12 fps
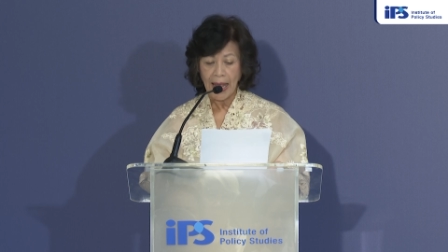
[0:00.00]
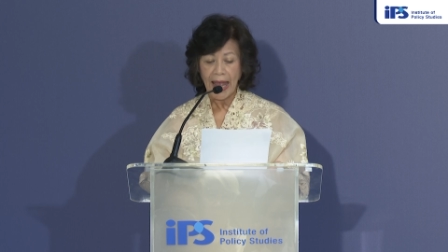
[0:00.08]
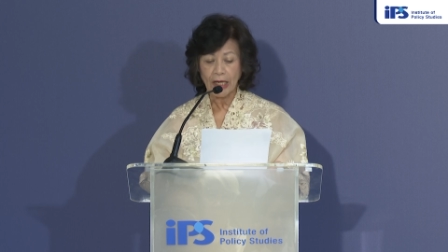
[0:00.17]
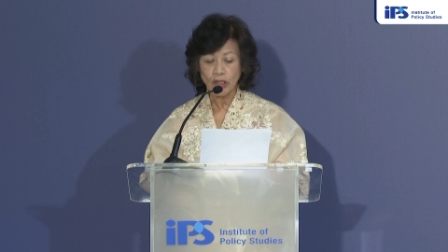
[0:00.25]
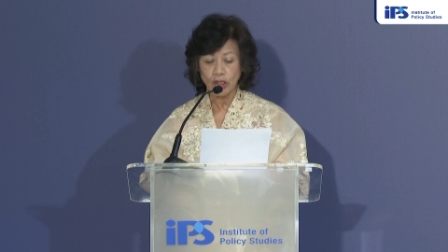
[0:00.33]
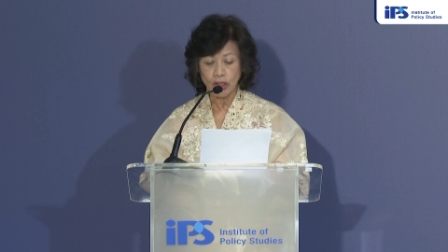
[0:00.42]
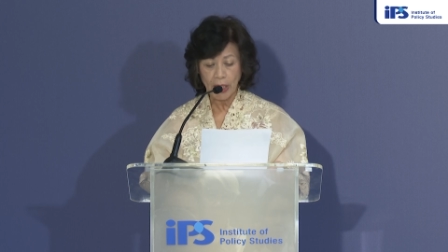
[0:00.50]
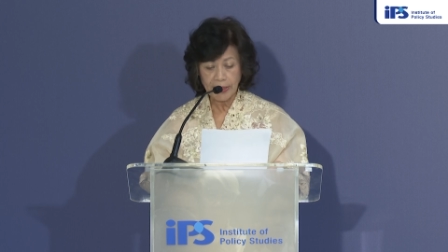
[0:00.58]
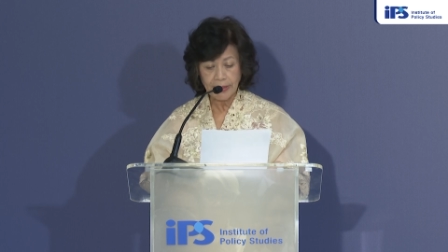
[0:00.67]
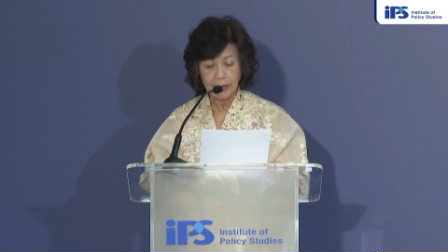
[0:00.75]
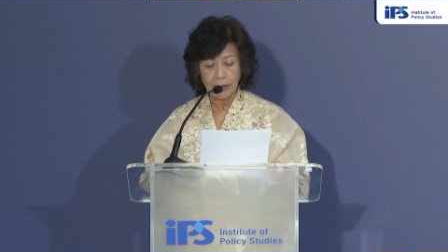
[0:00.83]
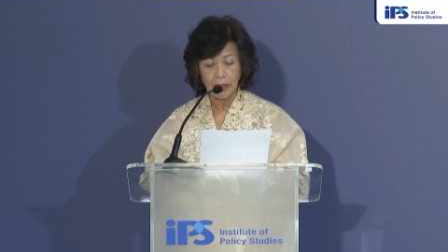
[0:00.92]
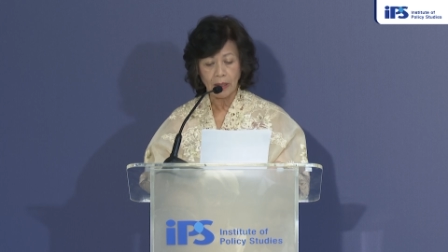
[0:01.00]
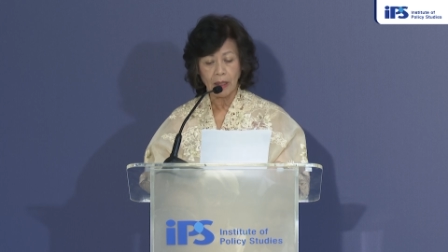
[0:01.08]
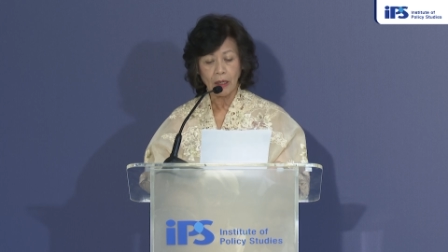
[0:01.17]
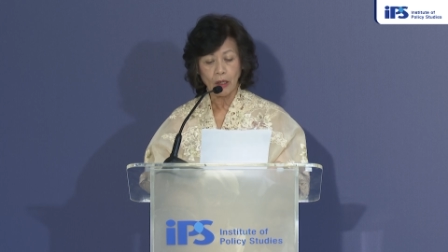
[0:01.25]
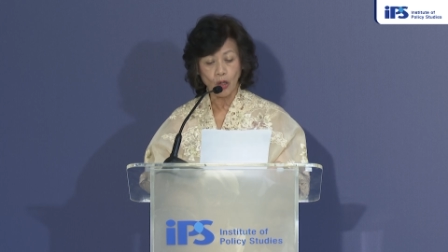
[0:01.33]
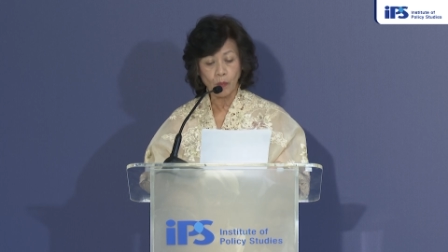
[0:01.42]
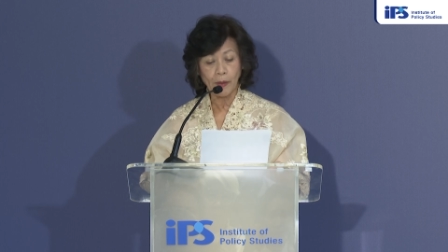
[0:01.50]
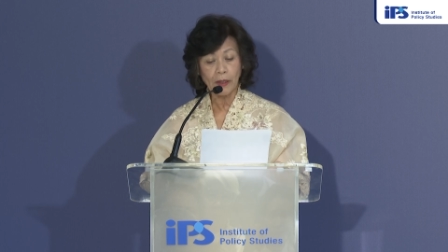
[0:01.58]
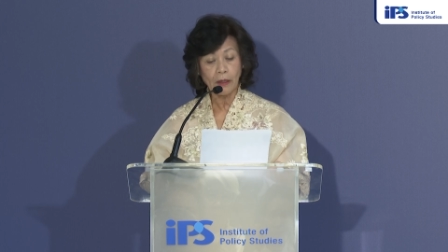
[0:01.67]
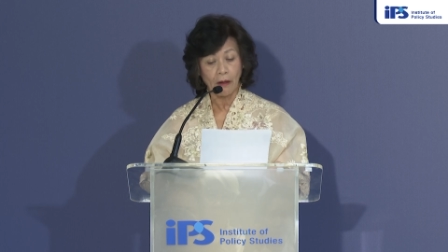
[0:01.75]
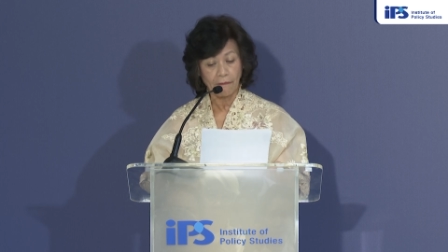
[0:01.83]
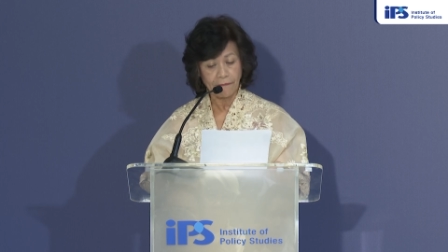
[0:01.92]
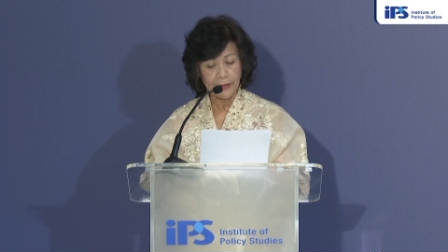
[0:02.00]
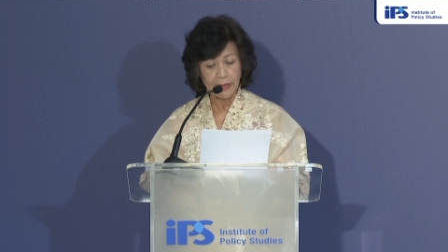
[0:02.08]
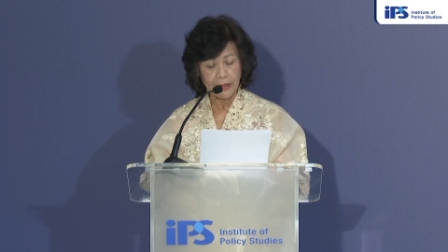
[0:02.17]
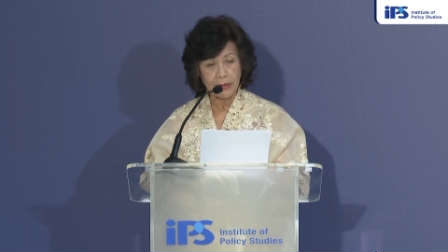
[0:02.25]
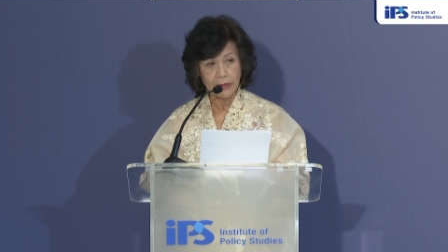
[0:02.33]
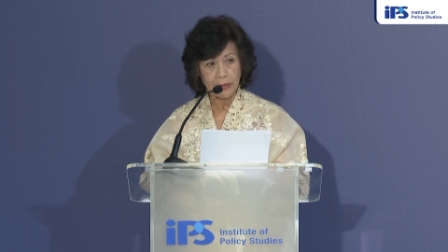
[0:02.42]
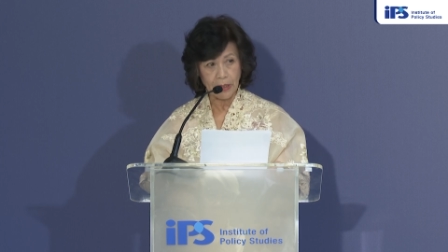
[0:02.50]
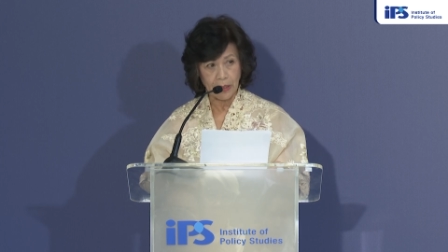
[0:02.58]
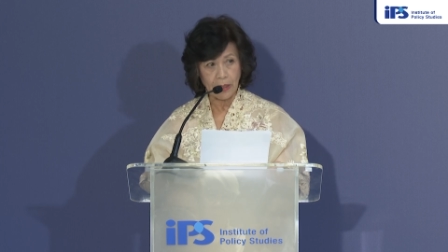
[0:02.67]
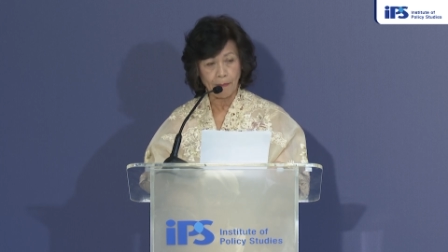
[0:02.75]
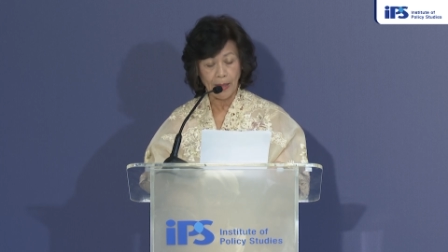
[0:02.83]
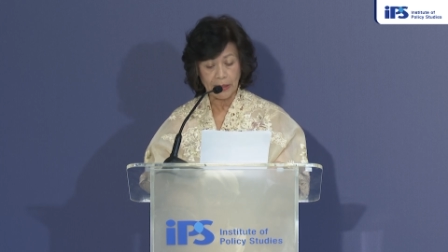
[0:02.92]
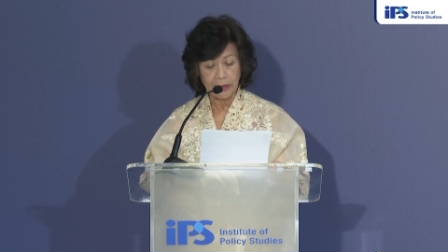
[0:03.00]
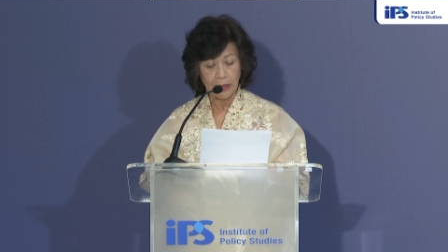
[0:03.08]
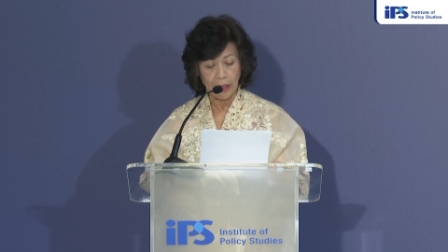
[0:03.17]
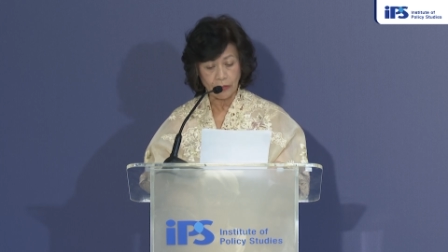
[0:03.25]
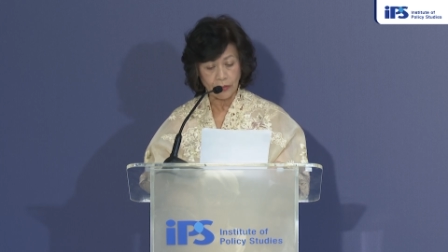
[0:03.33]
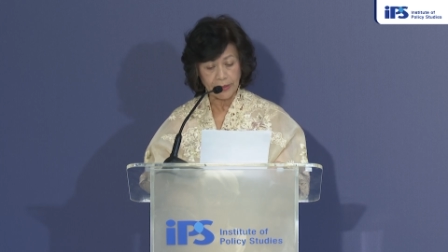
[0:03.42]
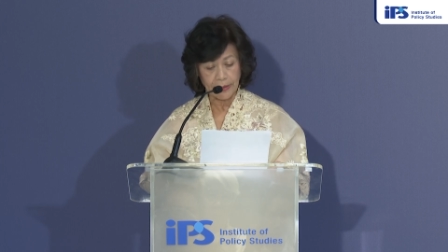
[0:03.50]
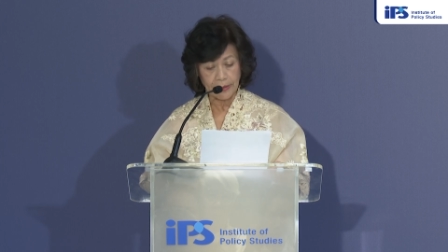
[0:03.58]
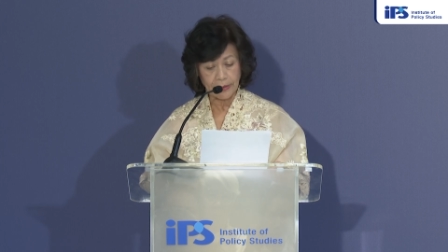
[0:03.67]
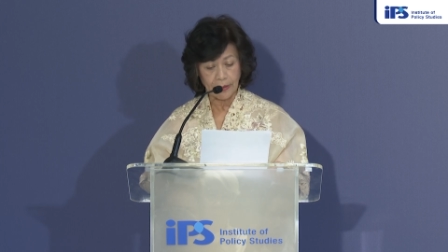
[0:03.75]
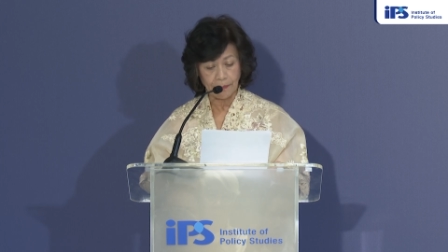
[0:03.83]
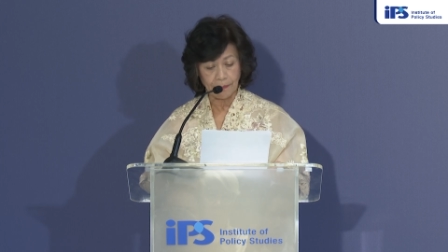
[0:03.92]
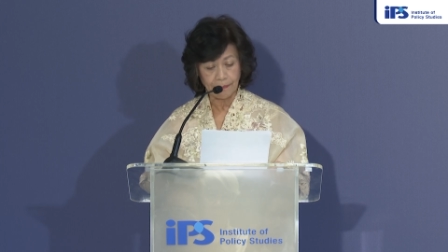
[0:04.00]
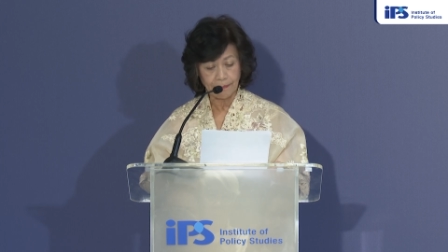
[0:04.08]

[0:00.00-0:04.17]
has shattered global confidence in the multilateral system.